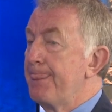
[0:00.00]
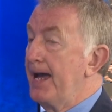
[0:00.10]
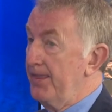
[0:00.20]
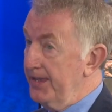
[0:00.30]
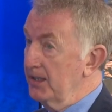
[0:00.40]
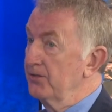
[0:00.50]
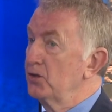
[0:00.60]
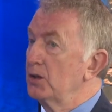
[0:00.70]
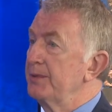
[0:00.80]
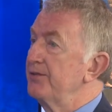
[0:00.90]
I think the
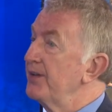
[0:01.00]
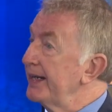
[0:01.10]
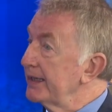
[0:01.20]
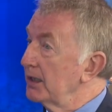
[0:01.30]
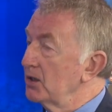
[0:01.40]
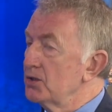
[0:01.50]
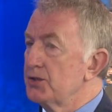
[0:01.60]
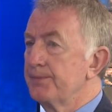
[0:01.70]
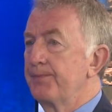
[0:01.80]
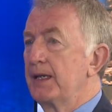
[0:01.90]
vote will be very
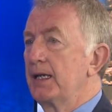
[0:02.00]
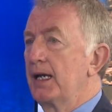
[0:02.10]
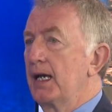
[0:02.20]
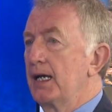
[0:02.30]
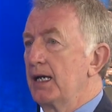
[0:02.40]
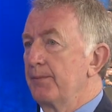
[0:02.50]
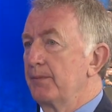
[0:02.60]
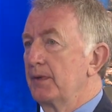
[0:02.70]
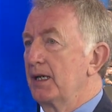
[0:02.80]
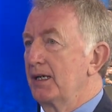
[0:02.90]
close. Um,